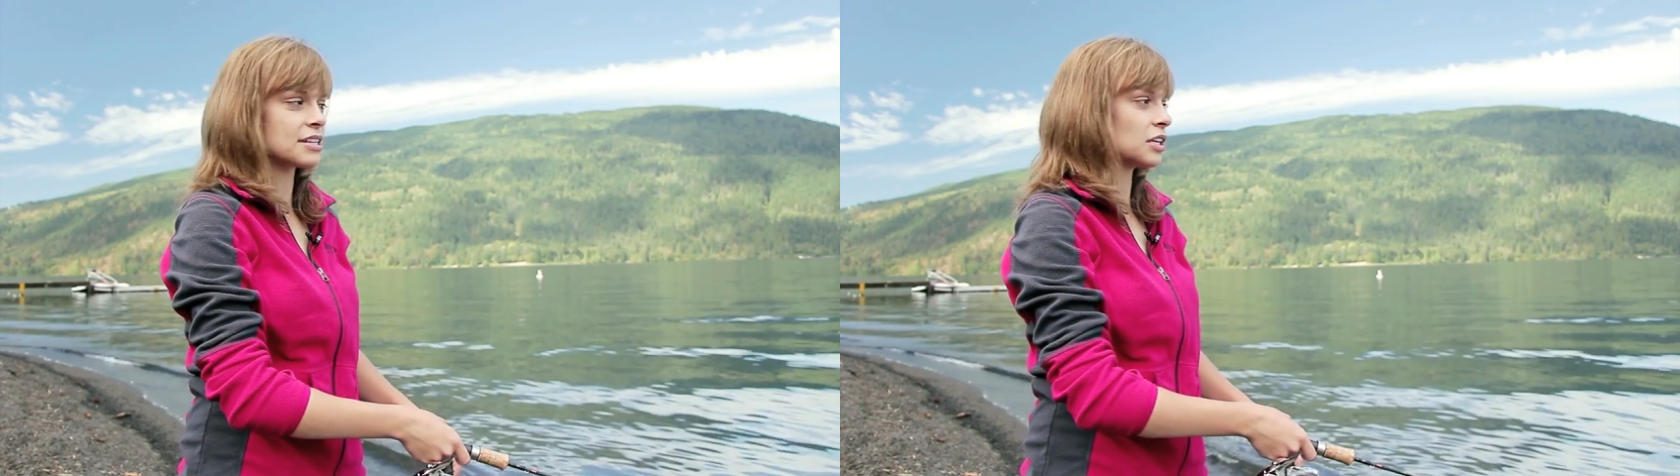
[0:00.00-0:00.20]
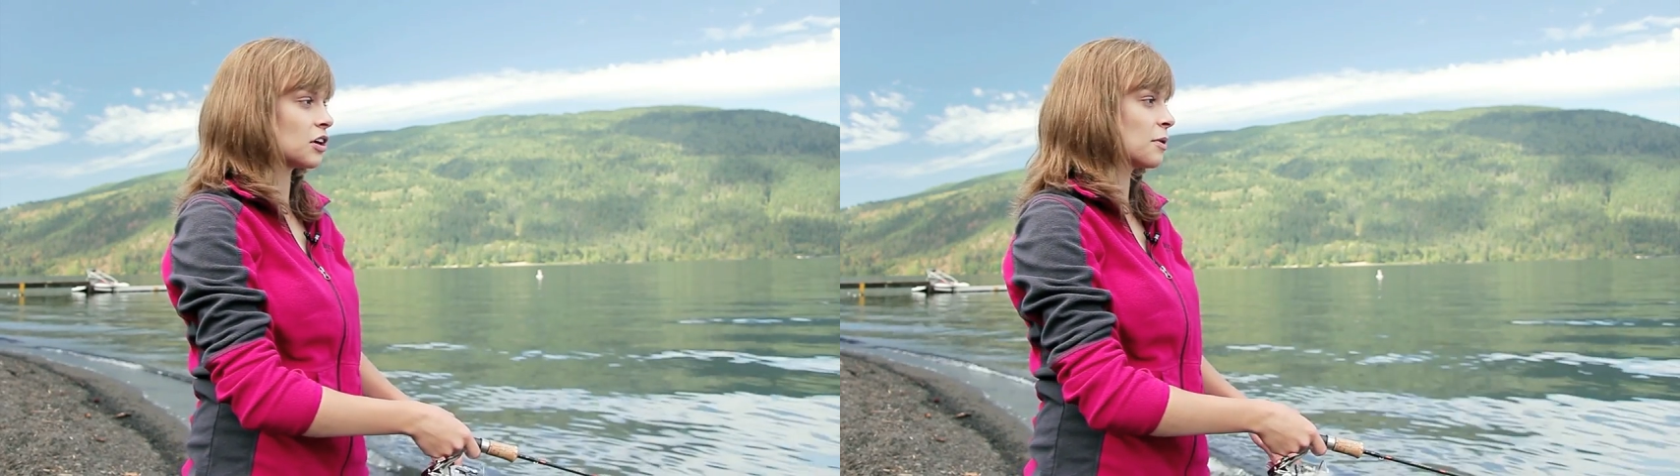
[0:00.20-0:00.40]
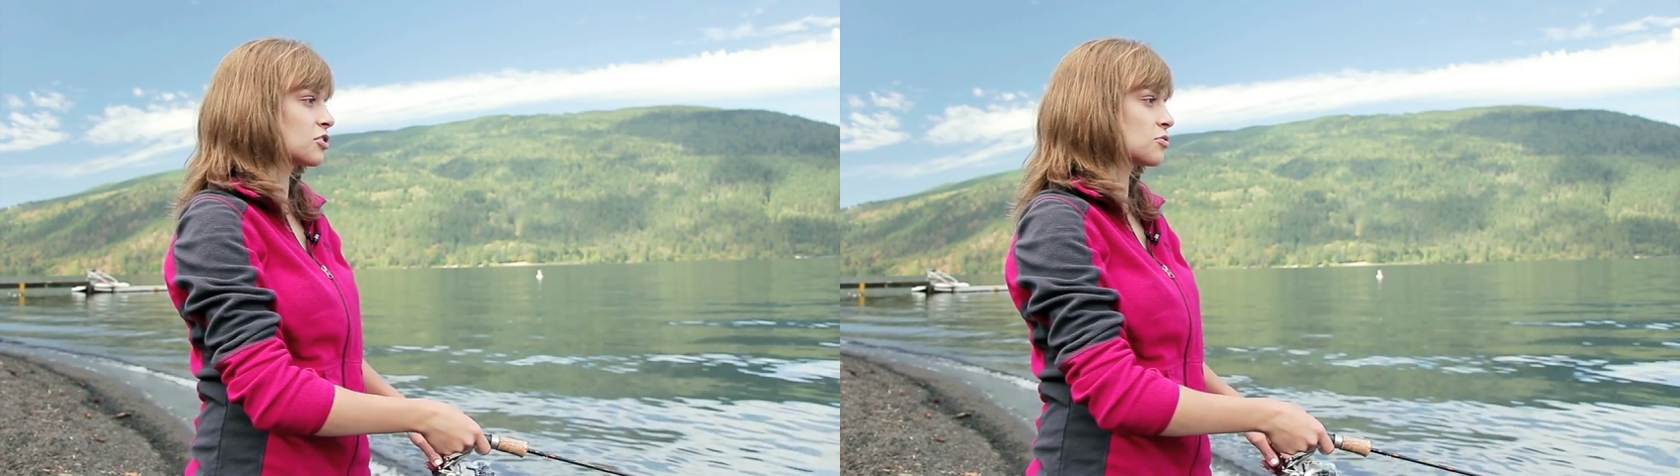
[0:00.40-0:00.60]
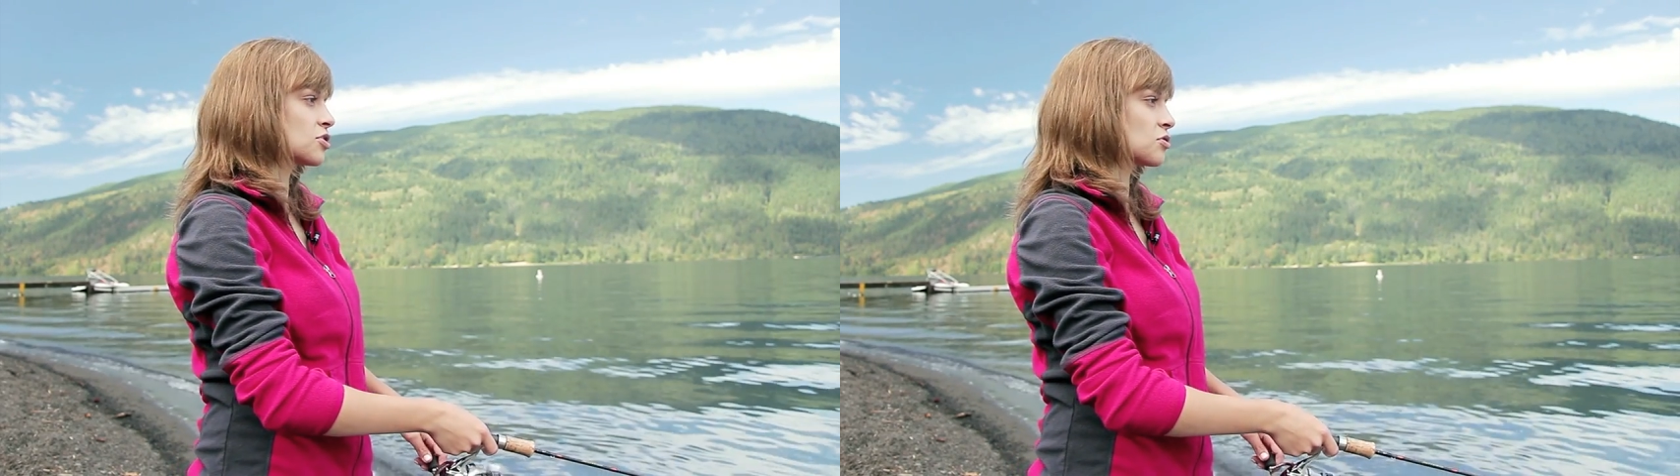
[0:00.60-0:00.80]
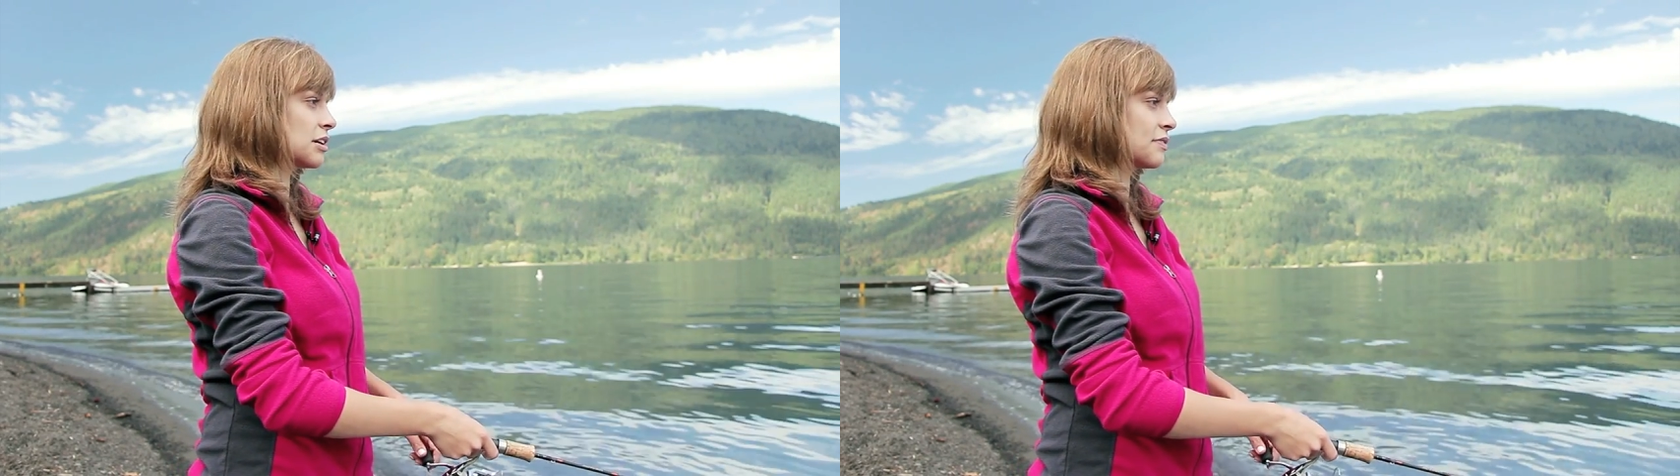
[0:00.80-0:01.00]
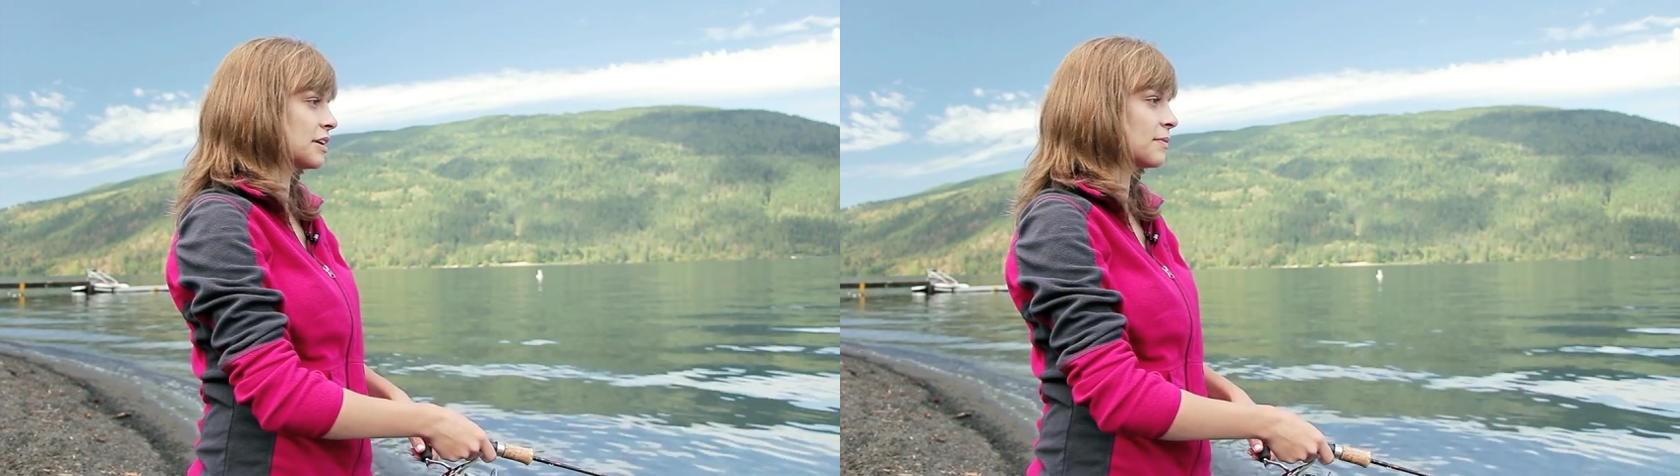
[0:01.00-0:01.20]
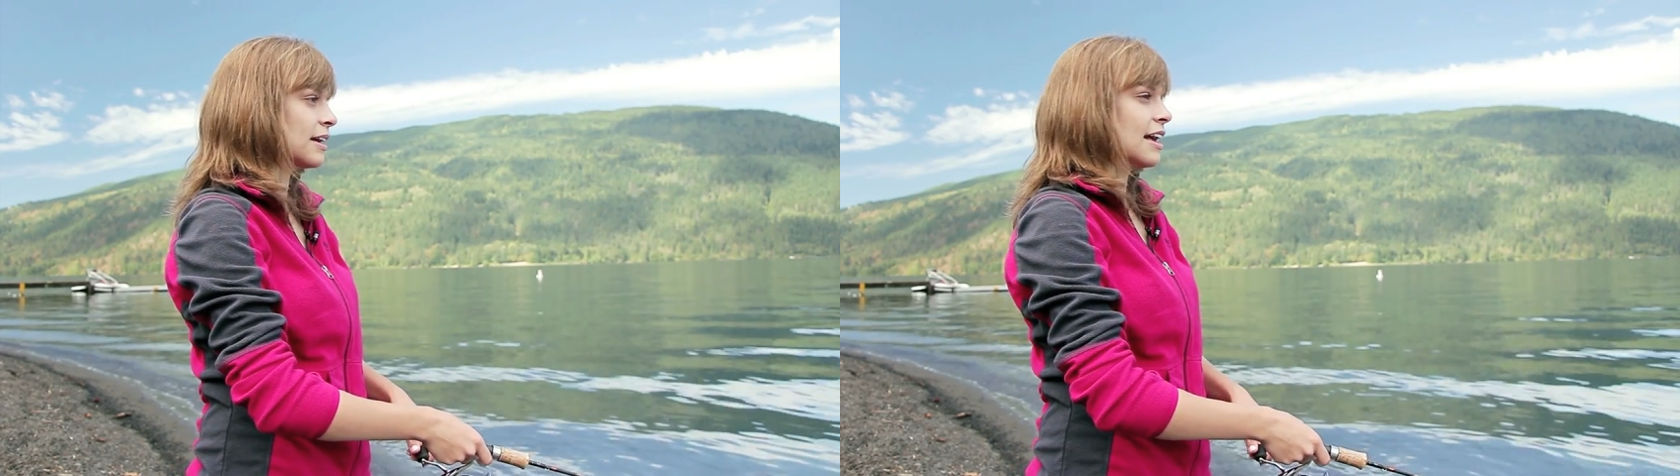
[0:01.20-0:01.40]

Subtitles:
like you're about to retrieve it.